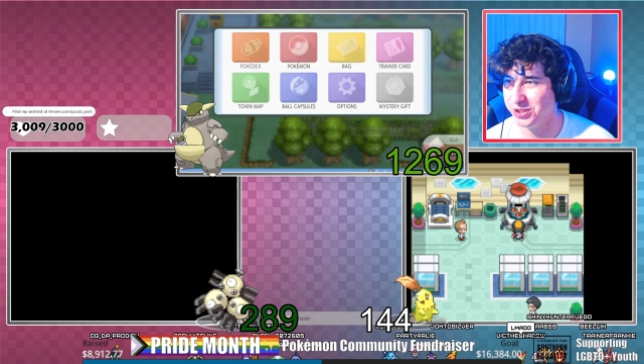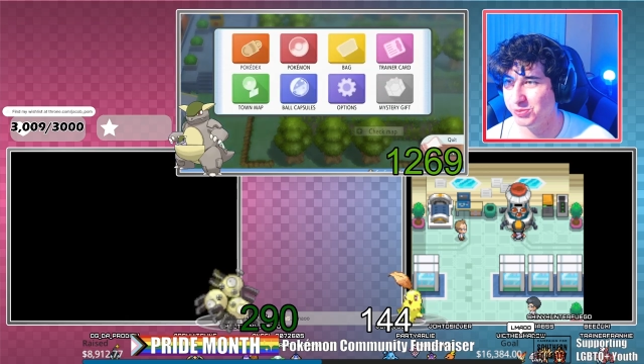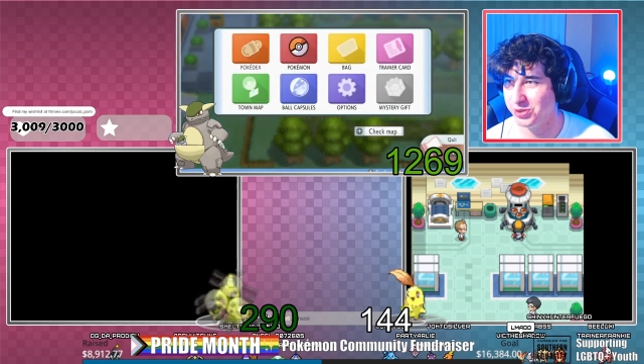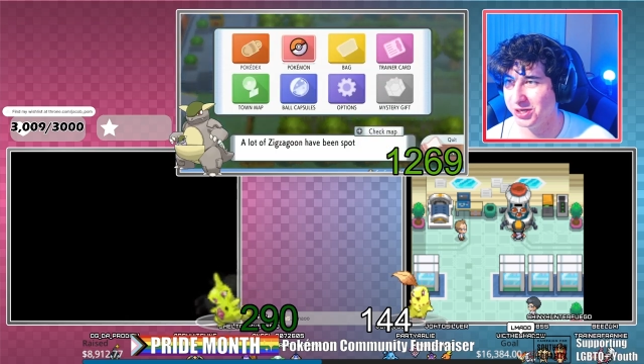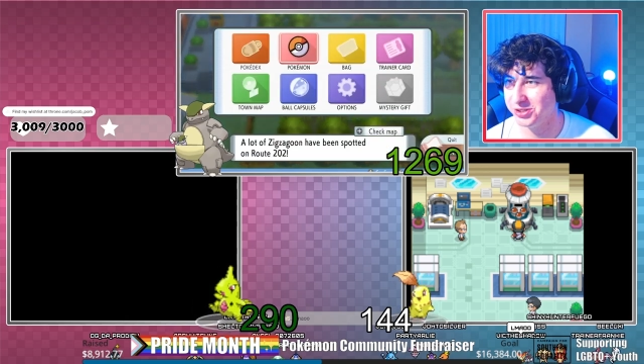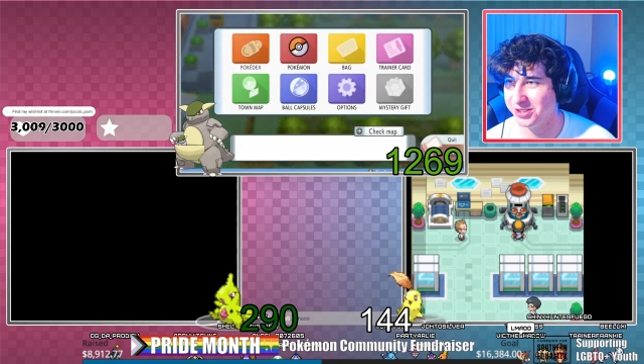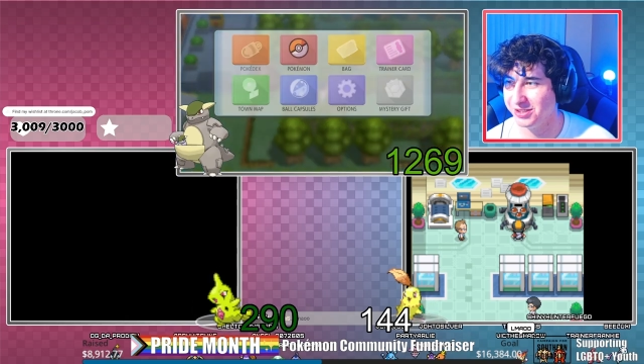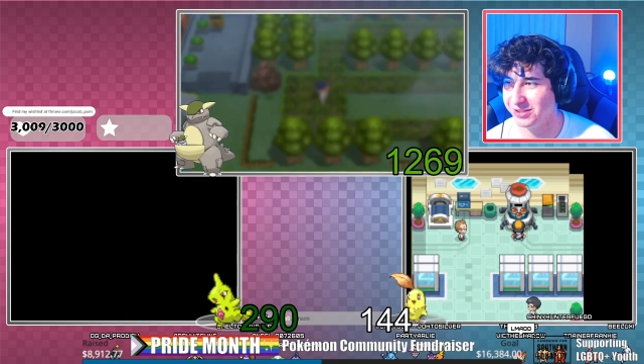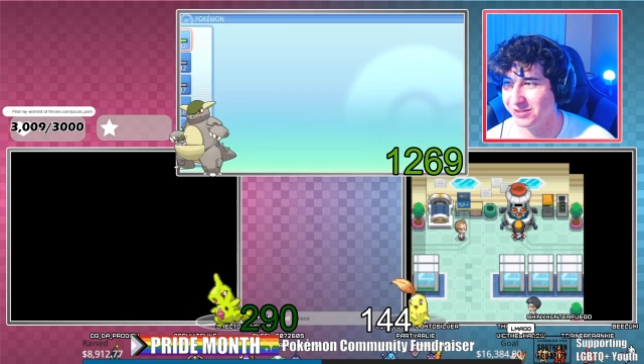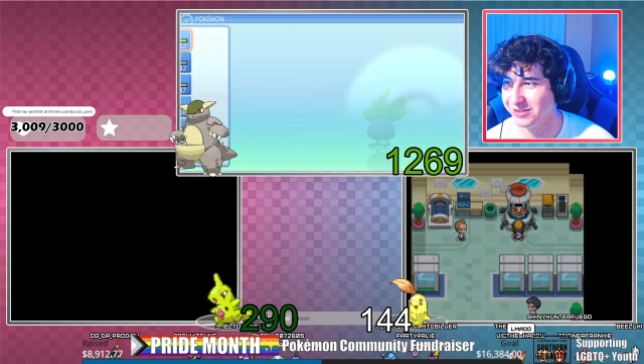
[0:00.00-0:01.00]
Brewhouse
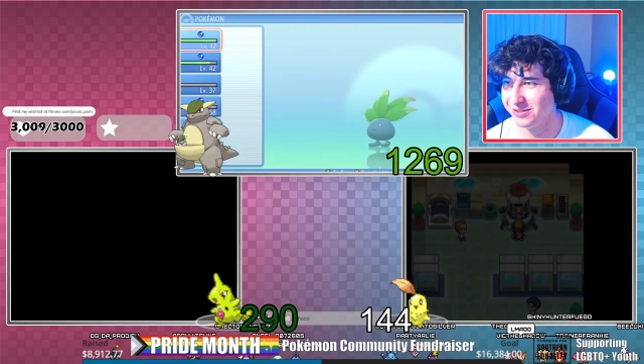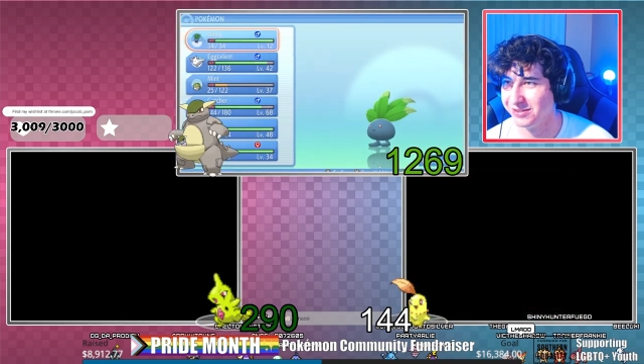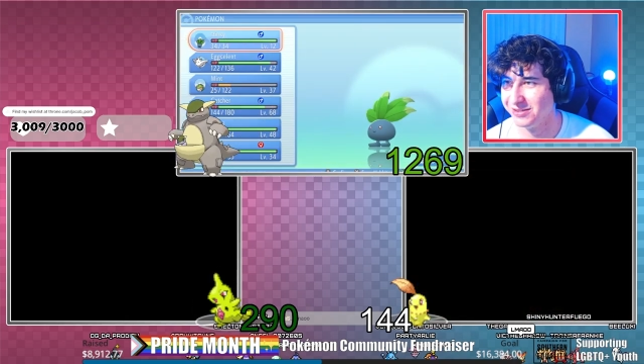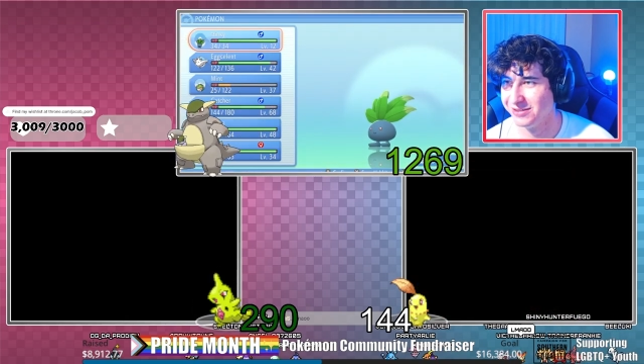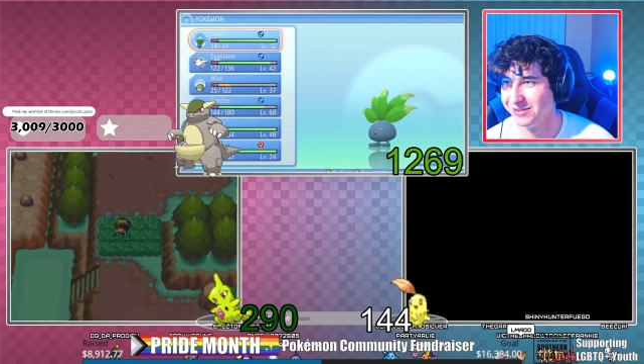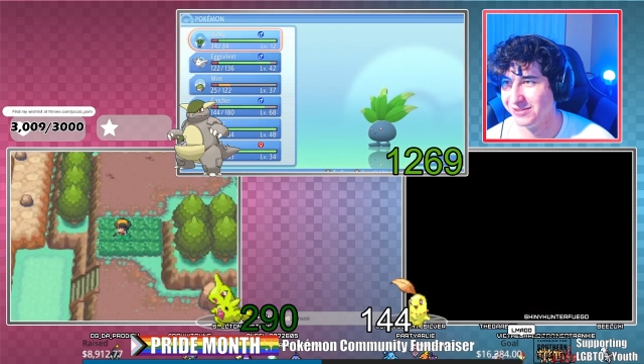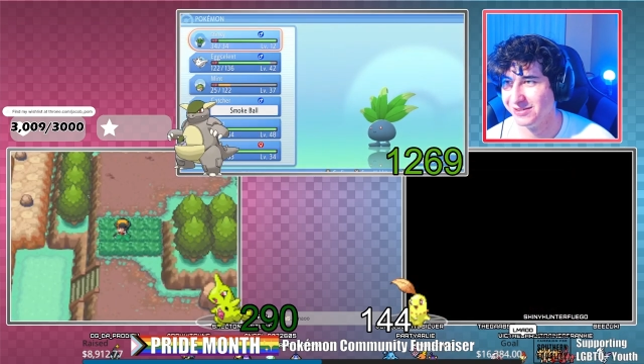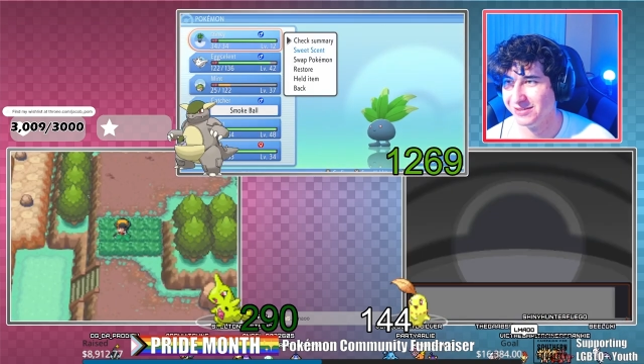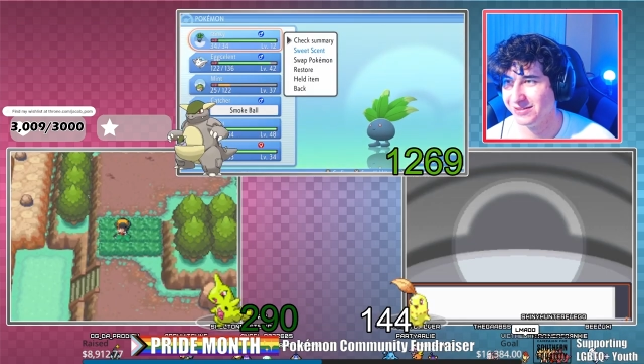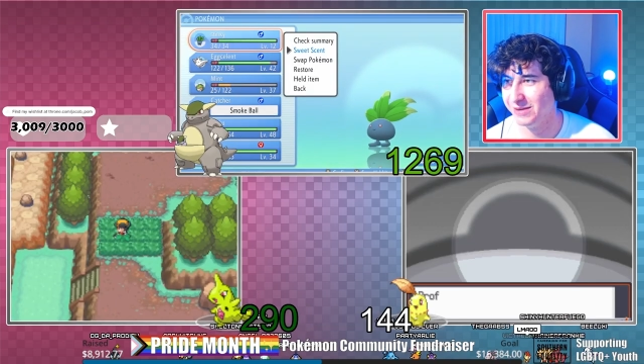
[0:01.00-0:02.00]
is?
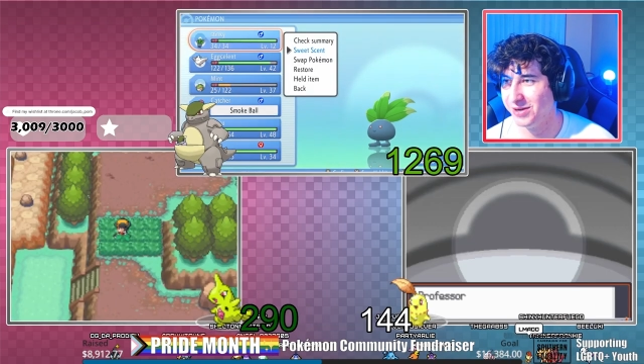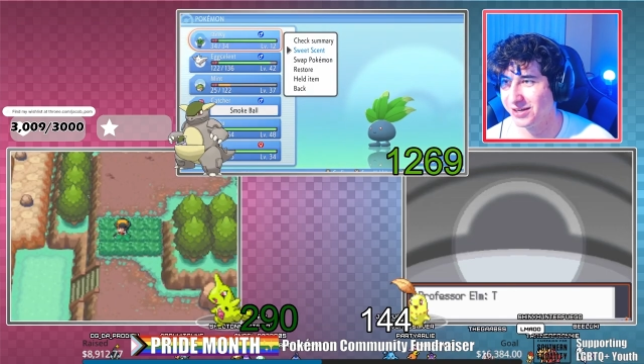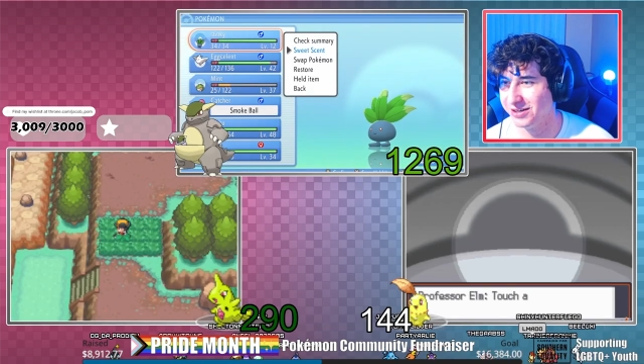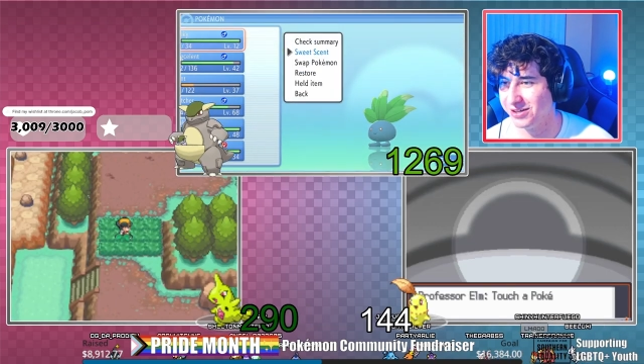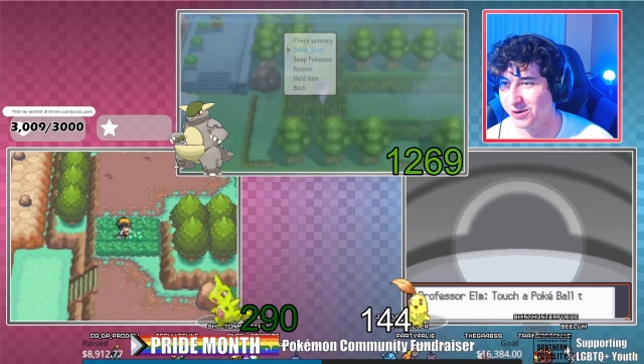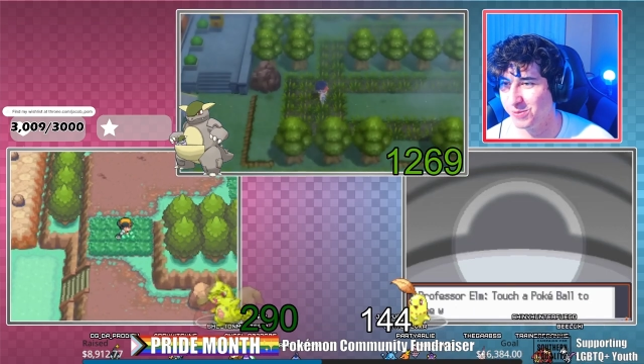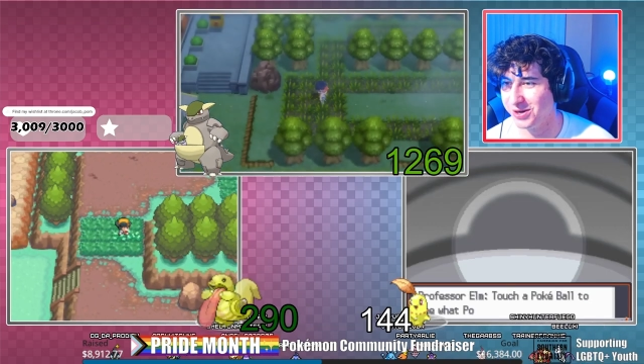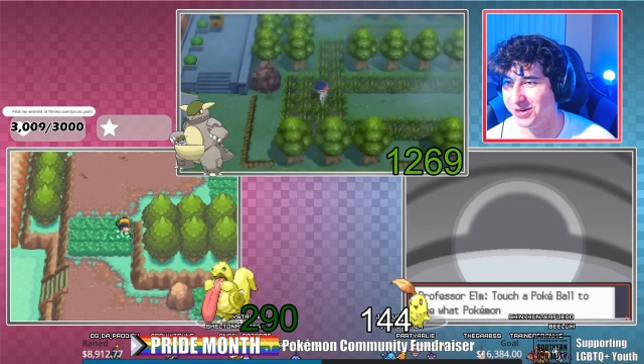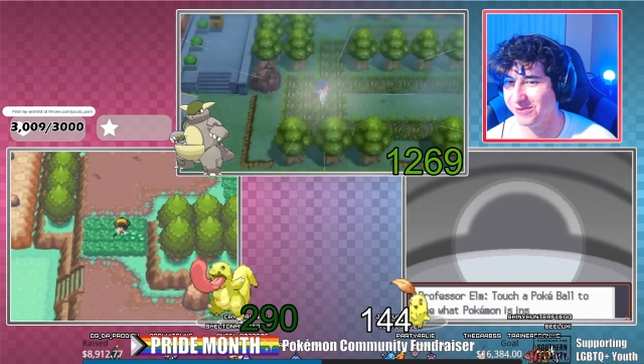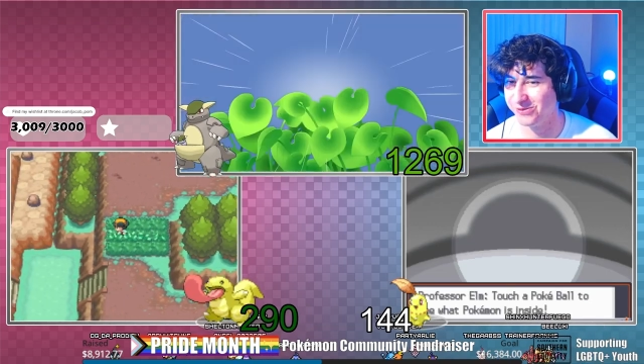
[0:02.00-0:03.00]
I'm not gonna talk about
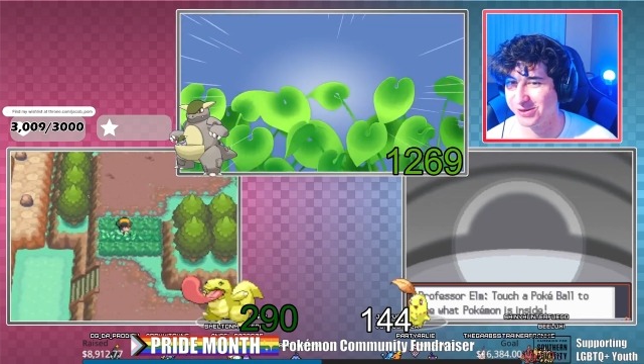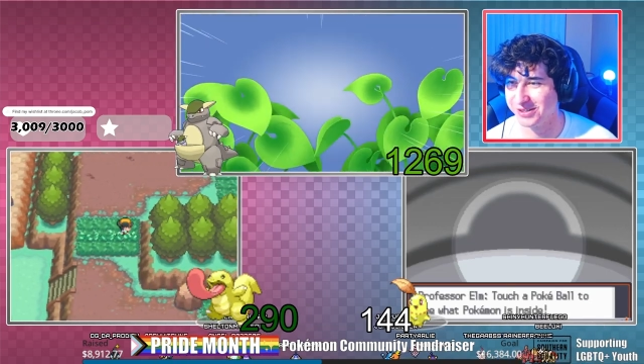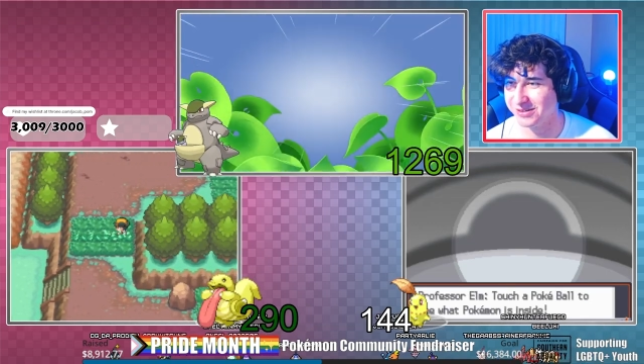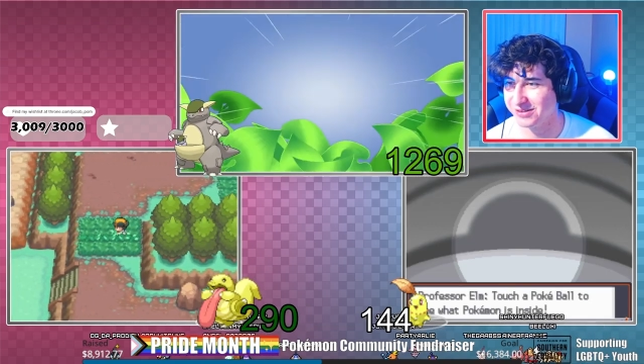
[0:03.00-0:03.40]
it ever again.